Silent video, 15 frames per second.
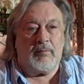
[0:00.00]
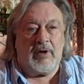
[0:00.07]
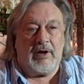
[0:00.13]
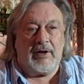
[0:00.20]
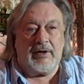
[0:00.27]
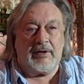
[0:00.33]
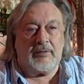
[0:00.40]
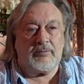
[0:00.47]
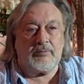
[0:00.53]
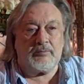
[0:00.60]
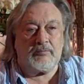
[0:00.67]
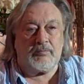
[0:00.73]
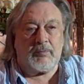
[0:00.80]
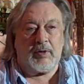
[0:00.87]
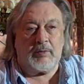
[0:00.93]
My
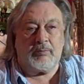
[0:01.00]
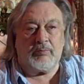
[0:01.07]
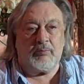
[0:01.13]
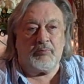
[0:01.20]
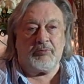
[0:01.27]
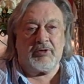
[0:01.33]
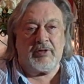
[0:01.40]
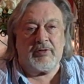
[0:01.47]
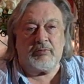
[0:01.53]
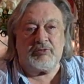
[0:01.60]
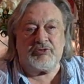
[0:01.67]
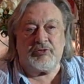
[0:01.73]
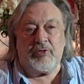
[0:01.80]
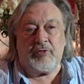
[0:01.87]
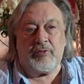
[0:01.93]
brother
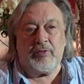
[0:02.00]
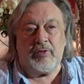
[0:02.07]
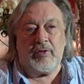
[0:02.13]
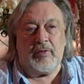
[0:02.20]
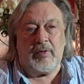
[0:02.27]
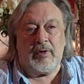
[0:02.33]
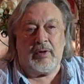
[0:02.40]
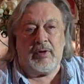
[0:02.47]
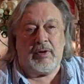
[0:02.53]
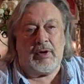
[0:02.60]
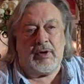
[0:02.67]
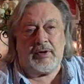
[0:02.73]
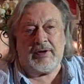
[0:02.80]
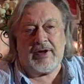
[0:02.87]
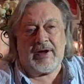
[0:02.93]
was on
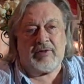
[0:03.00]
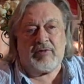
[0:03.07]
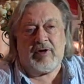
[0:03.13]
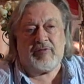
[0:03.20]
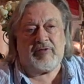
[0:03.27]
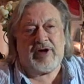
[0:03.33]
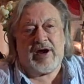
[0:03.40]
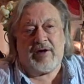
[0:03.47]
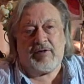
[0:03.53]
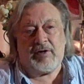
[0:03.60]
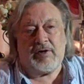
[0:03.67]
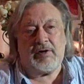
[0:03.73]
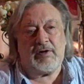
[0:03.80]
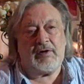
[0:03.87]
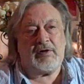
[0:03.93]
an aircraft
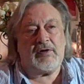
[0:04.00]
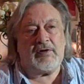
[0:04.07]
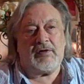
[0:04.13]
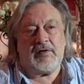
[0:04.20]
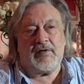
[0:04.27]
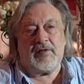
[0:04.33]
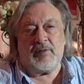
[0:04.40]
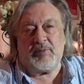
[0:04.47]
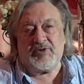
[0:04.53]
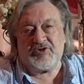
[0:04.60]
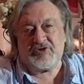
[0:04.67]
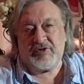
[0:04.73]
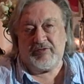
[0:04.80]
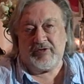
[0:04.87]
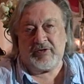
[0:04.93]
carrier in the
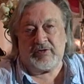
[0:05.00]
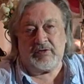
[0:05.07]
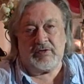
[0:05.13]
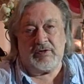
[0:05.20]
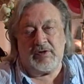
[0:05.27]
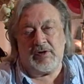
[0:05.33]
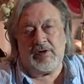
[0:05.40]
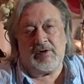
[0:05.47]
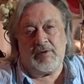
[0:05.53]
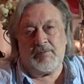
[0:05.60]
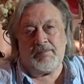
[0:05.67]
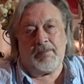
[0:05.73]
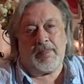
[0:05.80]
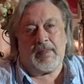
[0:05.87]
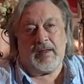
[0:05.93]
Pacific,
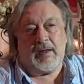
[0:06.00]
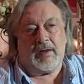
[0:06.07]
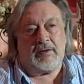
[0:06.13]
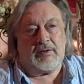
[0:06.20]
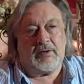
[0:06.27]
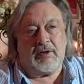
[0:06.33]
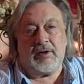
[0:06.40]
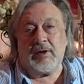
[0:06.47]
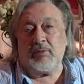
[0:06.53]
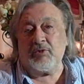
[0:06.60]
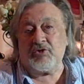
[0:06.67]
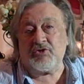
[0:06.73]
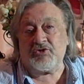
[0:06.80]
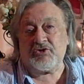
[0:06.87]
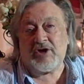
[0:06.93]
and he
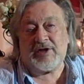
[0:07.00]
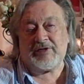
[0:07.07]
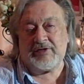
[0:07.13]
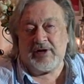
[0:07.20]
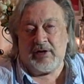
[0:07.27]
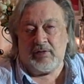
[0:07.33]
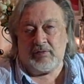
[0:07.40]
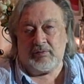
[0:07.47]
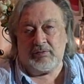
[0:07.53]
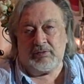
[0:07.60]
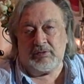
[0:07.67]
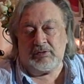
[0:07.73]
was shot down